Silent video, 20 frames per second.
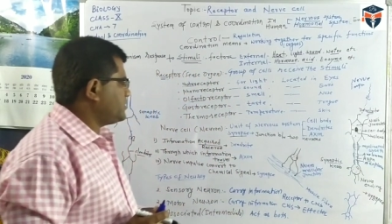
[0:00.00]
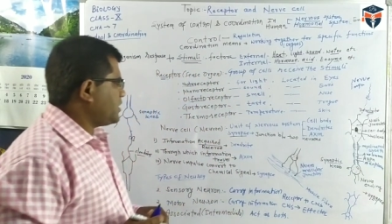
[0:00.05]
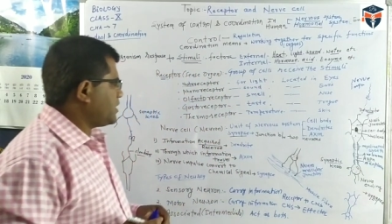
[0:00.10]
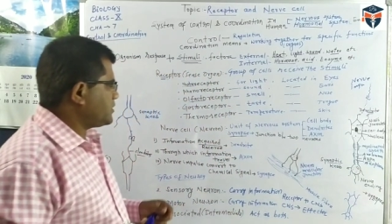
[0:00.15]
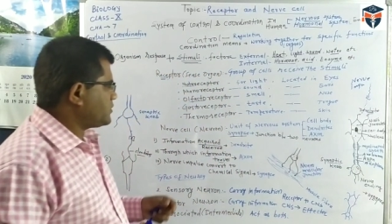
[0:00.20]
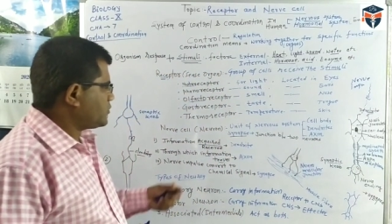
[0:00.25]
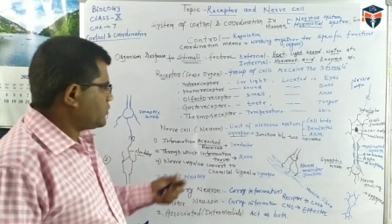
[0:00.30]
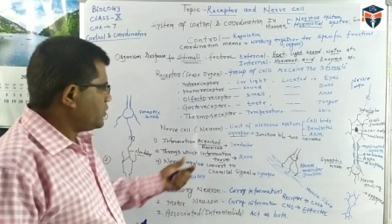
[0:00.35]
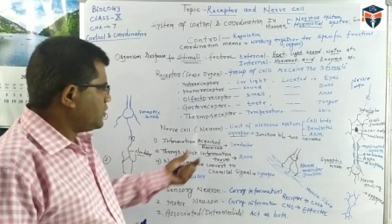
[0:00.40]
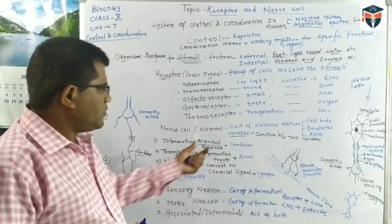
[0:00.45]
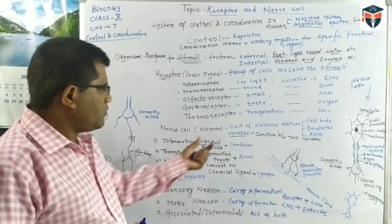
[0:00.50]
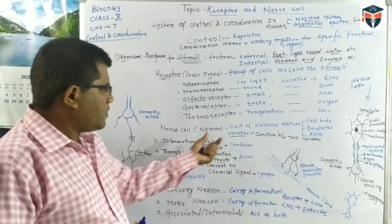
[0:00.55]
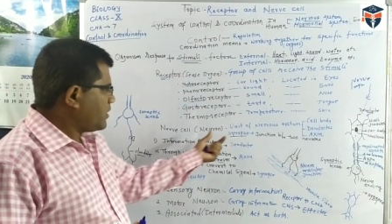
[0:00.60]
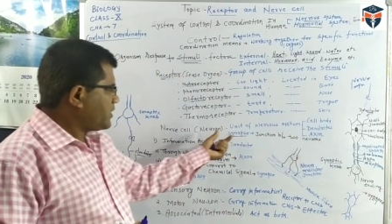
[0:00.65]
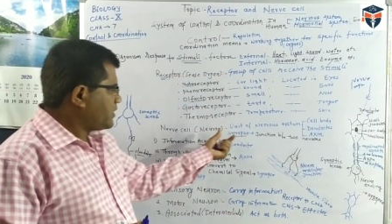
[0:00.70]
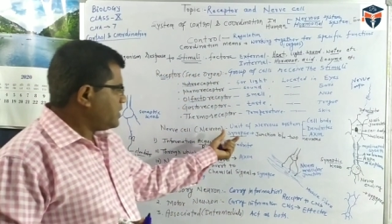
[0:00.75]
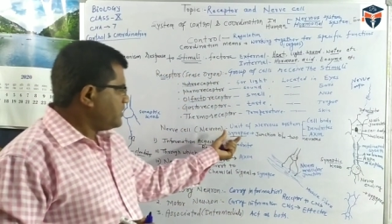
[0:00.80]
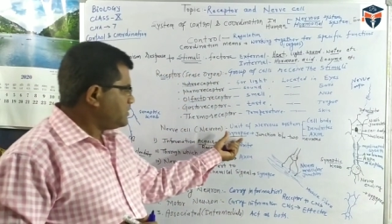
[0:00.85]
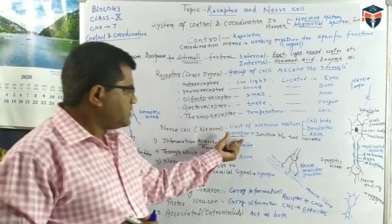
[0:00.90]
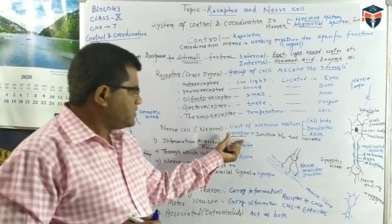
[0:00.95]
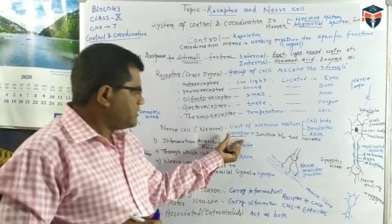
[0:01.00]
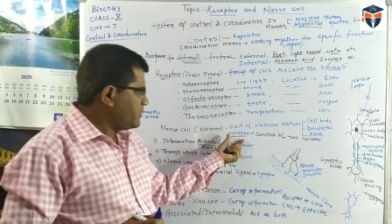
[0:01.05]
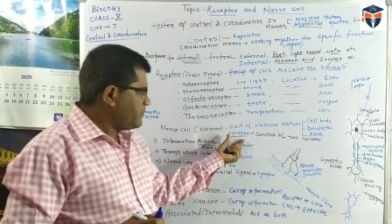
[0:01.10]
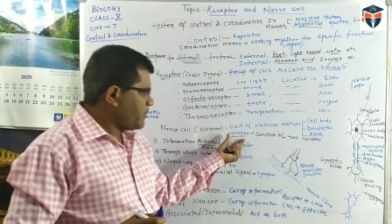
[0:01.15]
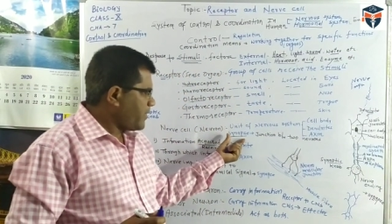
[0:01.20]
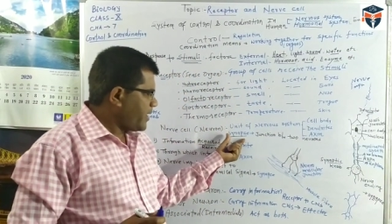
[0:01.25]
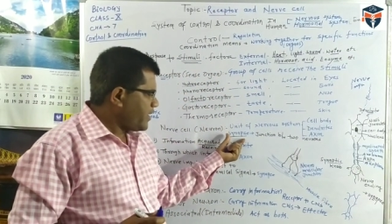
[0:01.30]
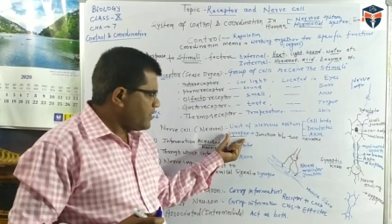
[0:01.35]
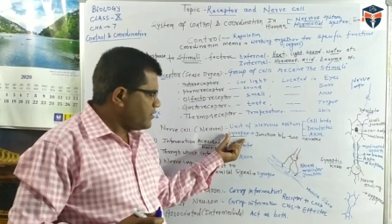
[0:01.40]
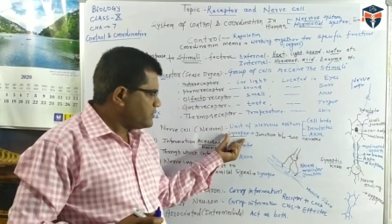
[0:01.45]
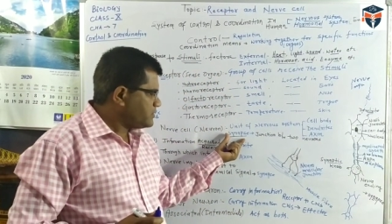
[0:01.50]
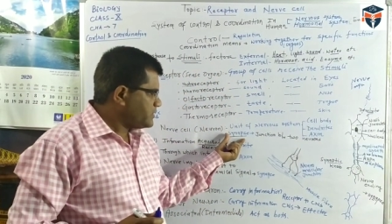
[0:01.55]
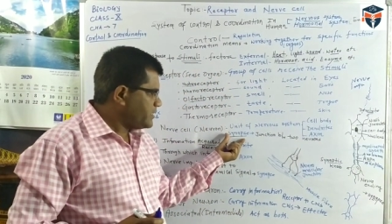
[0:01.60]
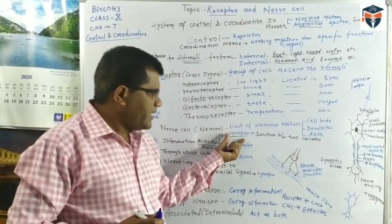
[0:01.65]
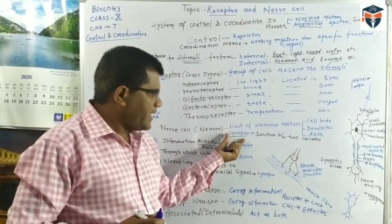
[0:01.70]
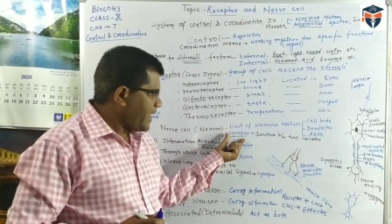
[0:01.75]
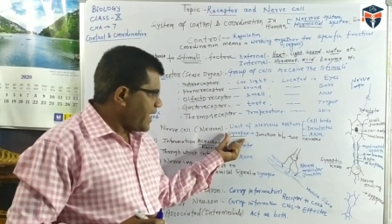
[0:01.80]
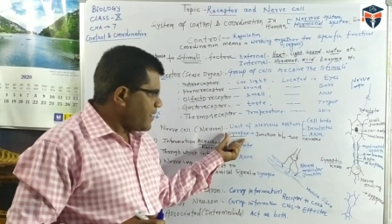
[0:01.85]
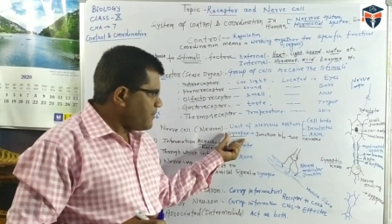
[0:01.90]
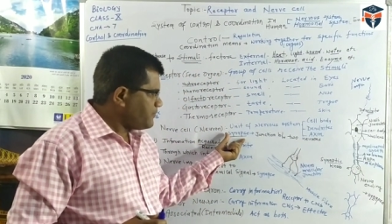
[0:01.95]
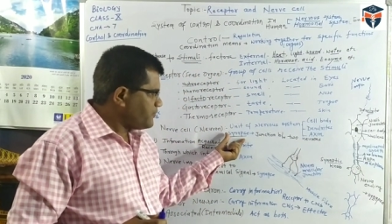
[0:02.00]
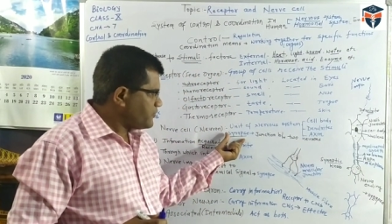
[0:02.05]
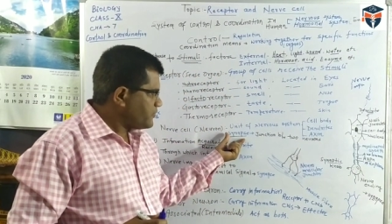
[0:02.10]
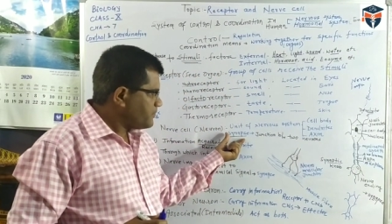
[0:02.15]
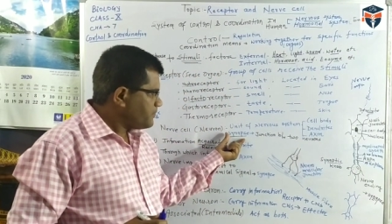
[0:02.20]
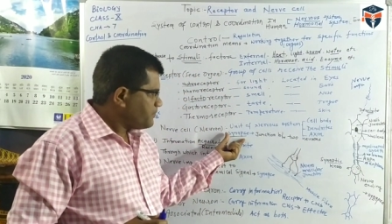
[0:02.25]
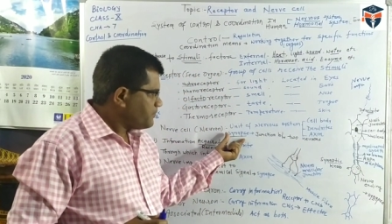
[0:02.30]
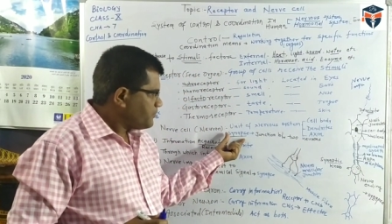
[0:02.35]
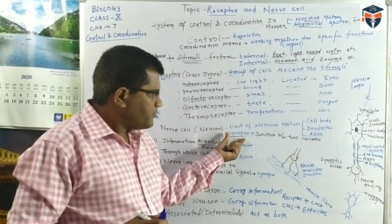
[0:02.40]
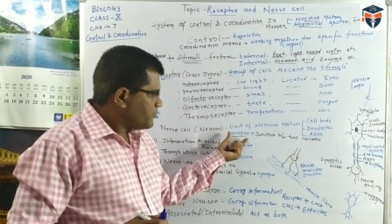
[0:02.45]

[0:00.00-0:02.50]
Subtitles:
is asked you, what is synapse?